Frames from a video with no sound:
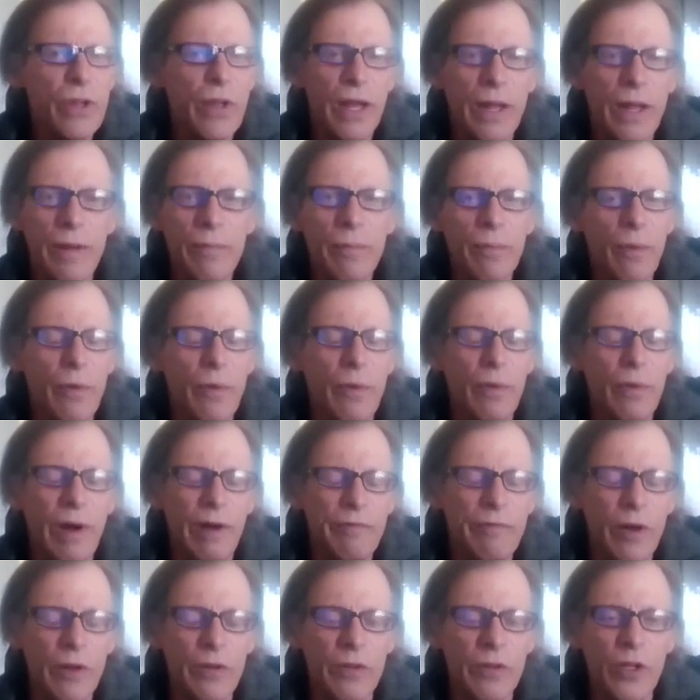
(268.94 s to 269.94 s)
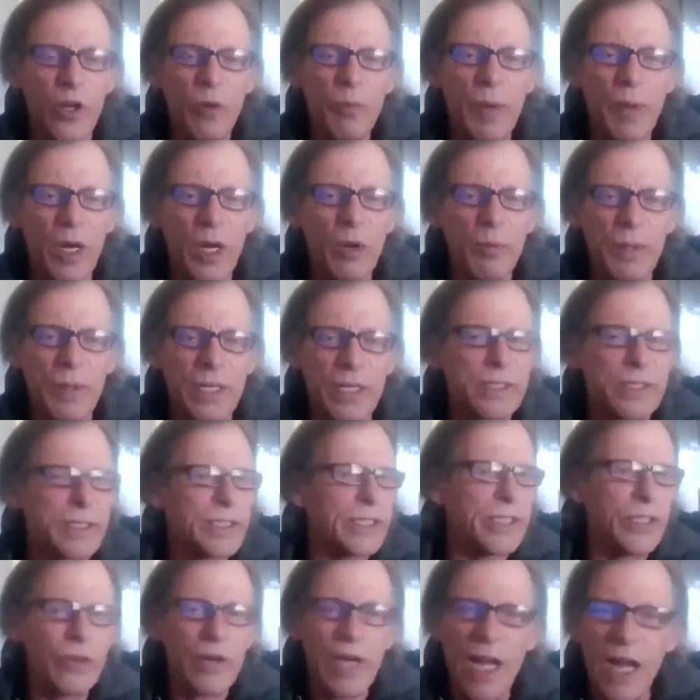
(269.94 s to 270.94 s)
and I felt a little better, but it
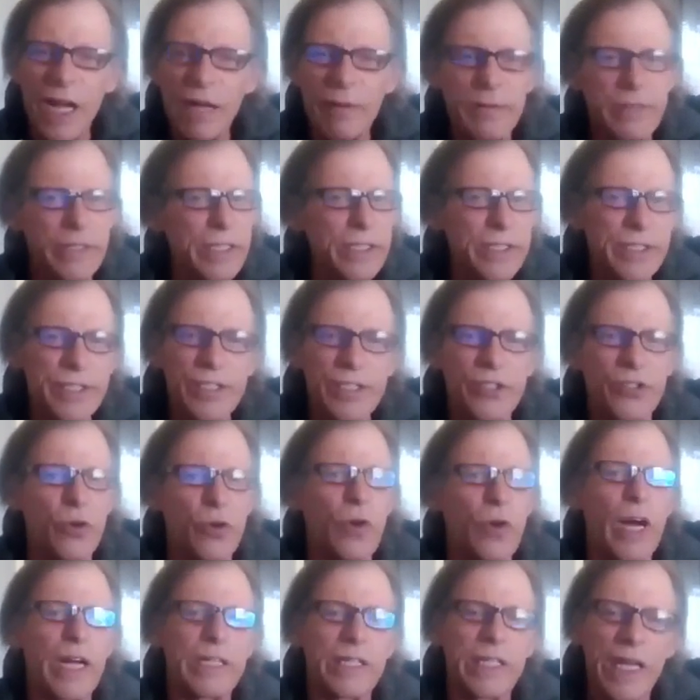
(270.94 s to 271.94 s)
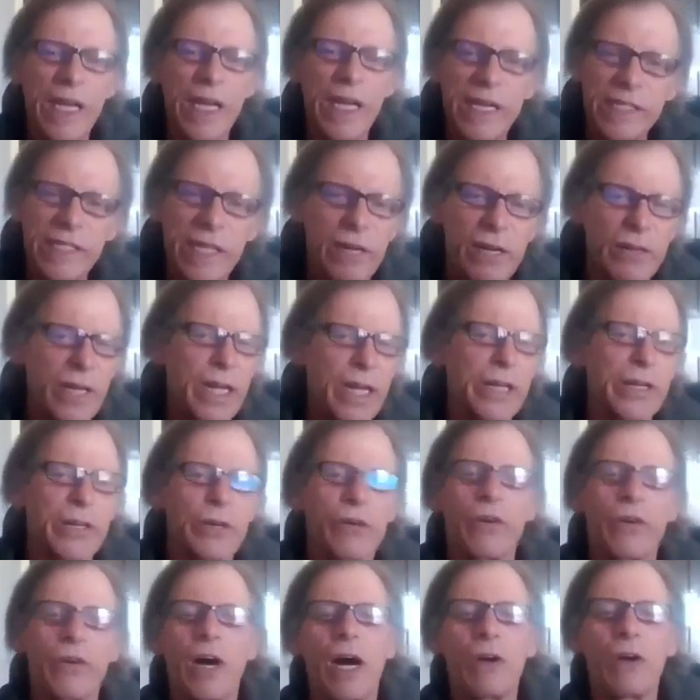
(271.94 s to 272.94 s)
still got dizzy. So I laid down on the
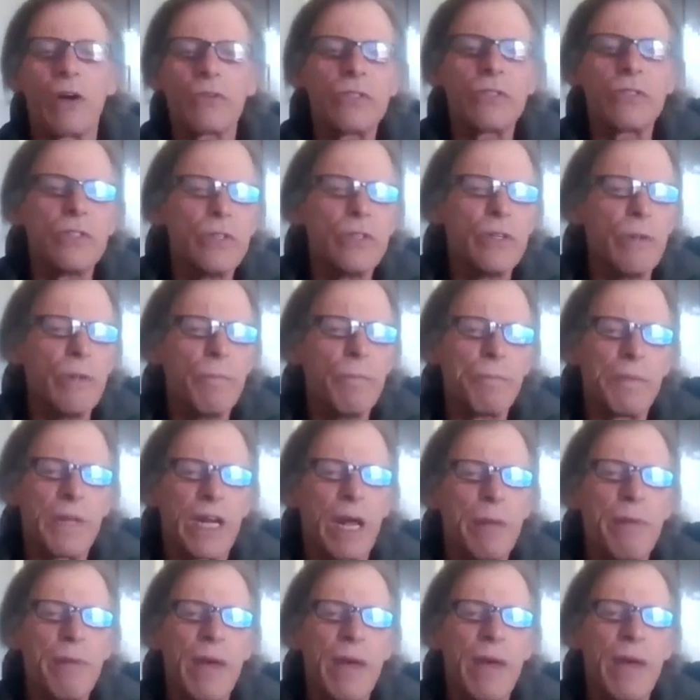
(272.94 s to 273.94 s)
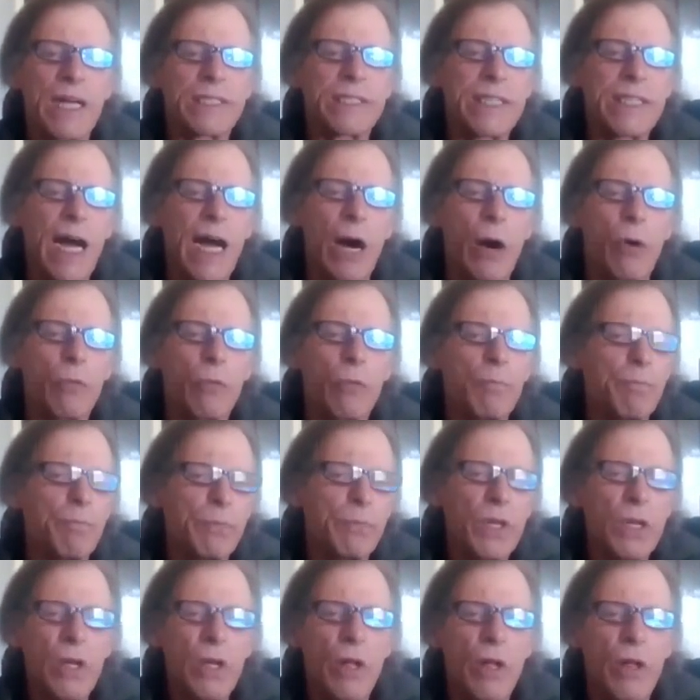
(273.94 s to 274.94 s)
ground and I passed out.
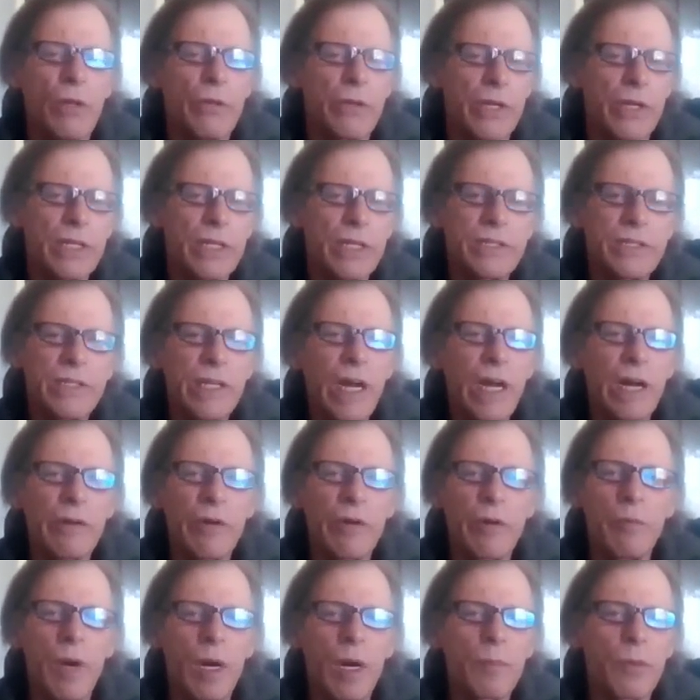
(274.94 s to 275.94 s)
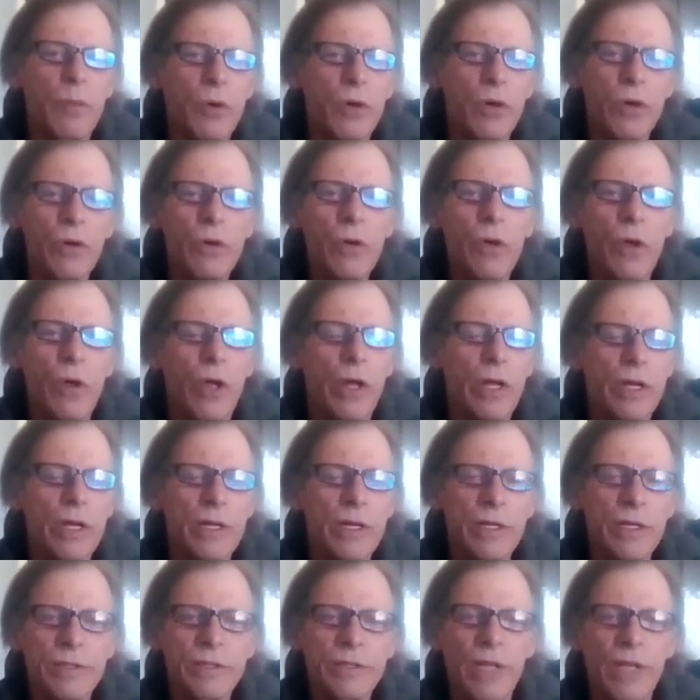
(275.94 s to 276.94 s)
The next thing I remember
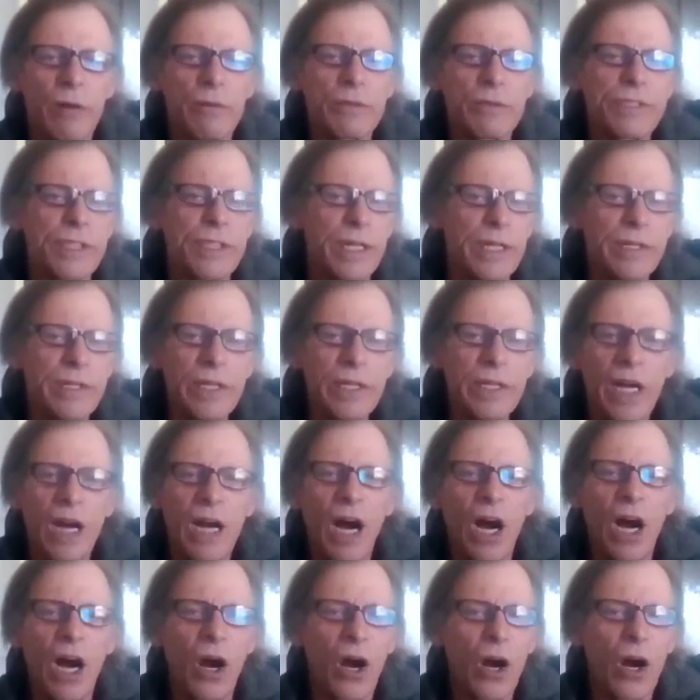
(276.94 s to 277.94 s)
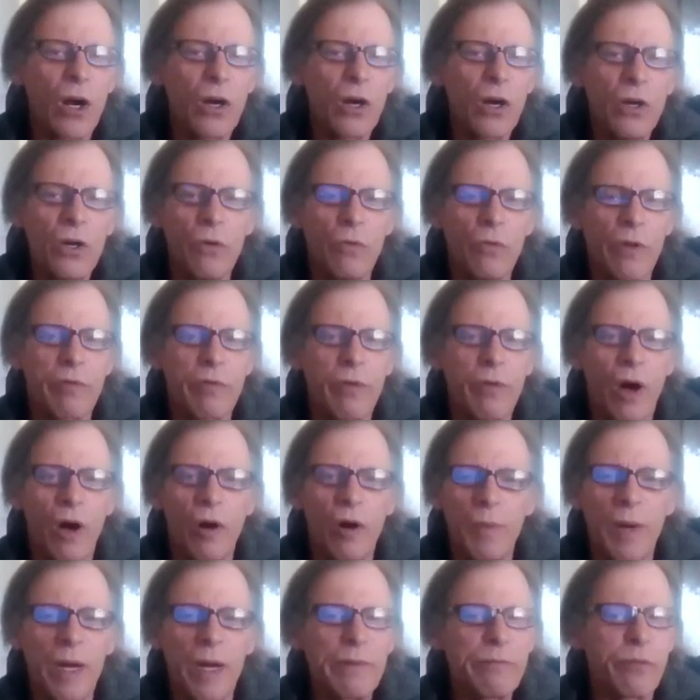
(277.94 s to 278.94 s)
is I was in the car with
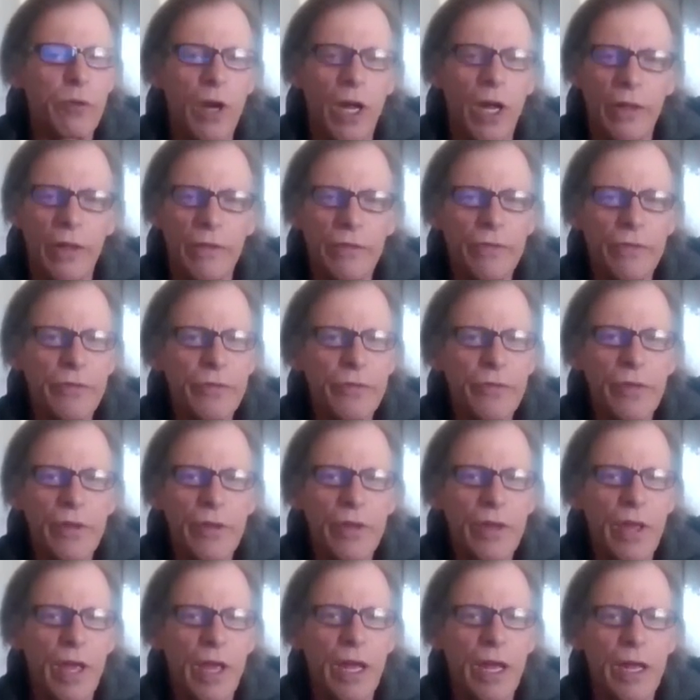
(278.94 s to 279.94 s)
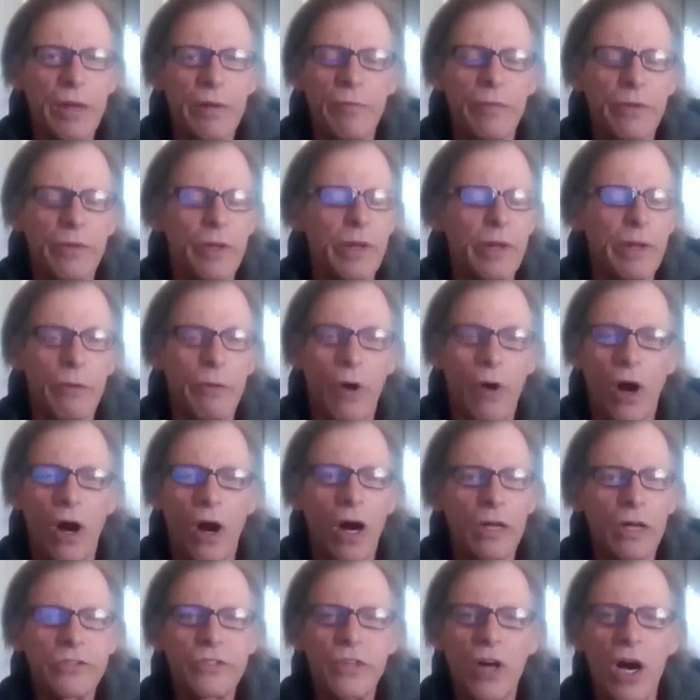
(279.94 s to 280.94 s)
all my friends, and they were
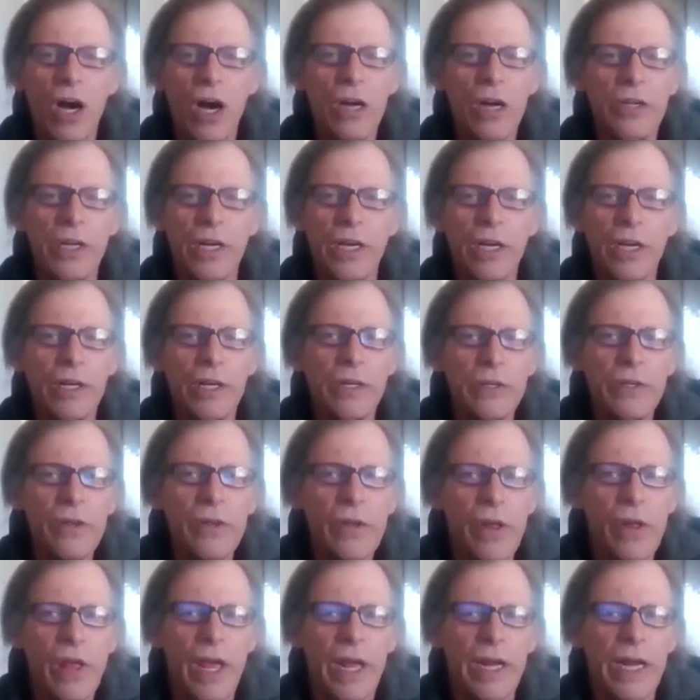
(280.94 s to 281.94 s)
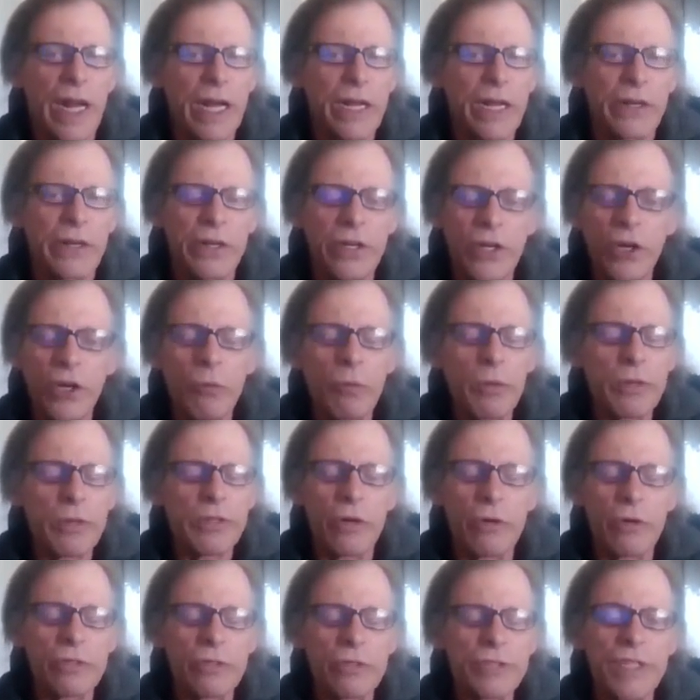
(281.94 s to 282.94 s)
all talking, and I could hear what
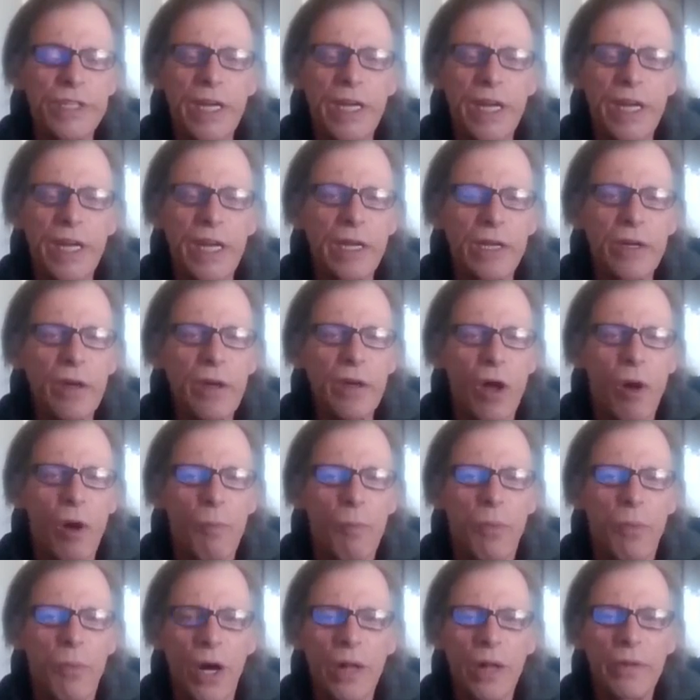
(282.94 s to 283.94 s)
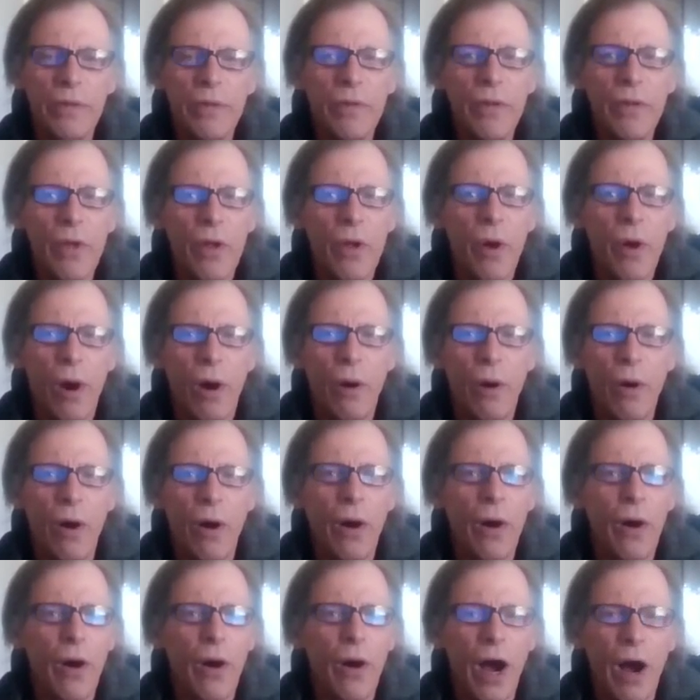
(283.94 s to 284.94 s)
they were saying. But
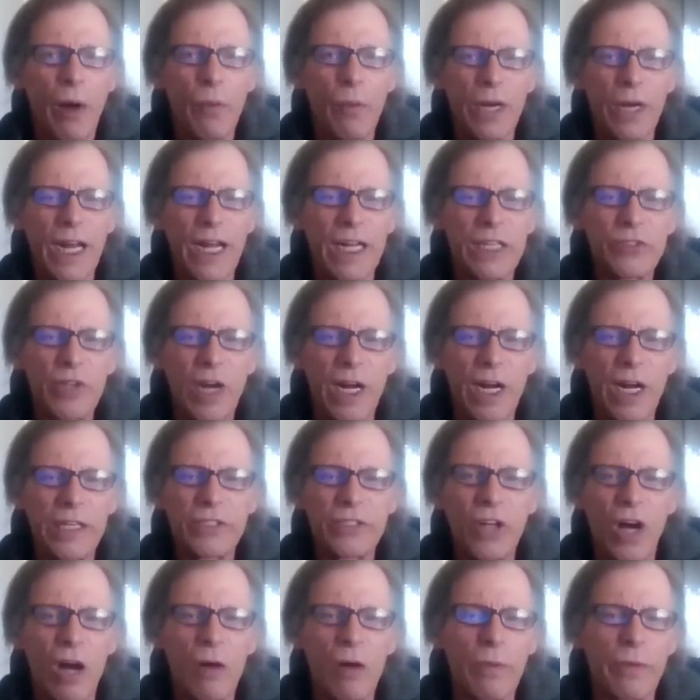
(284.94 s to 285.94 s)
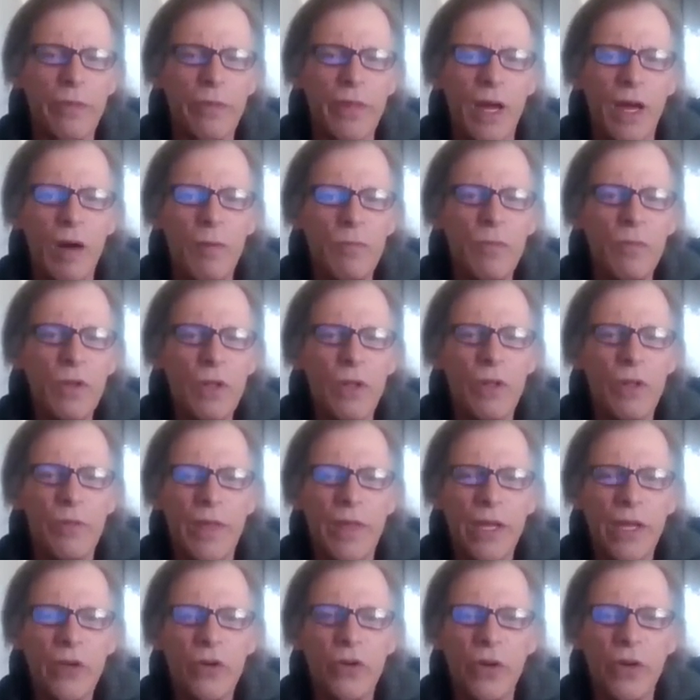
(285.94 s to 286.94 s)
when I tried to talk with them,
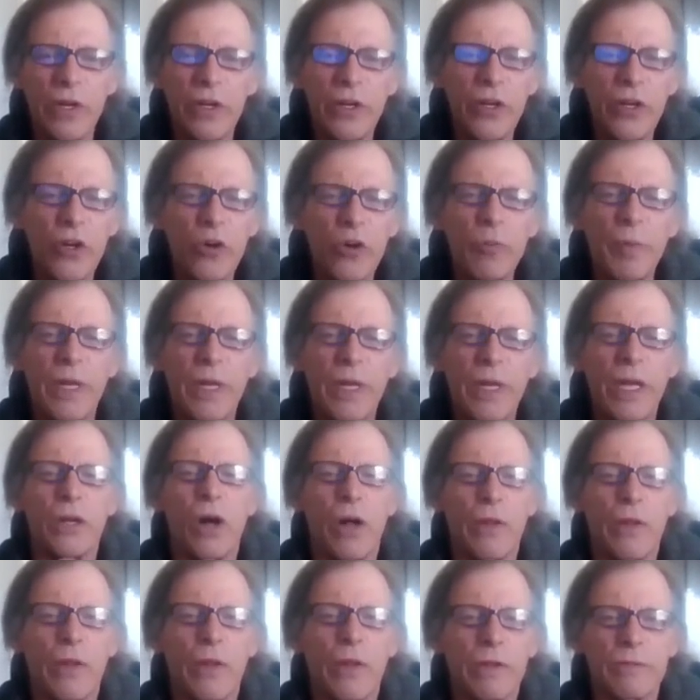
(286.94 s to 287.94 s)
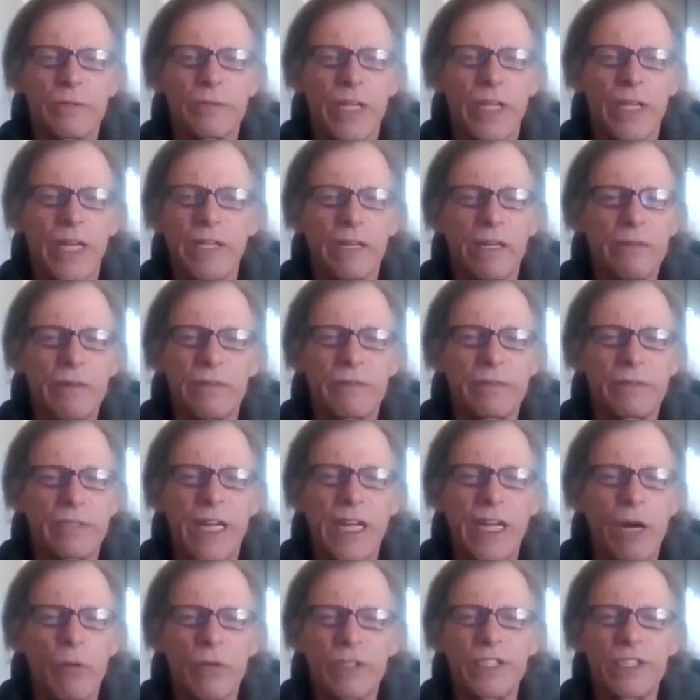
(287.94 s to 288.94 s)
they couldn't hear me at all. It was like
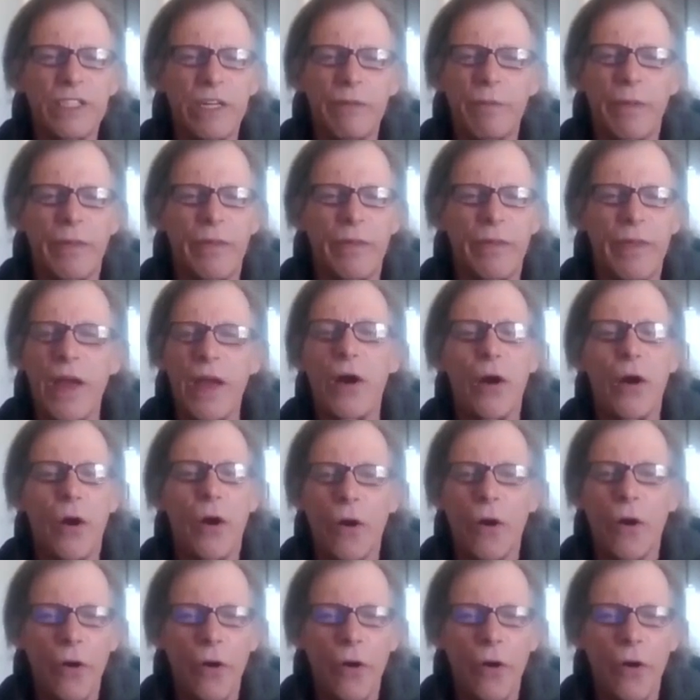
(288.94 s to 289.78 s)
I wasn't even there.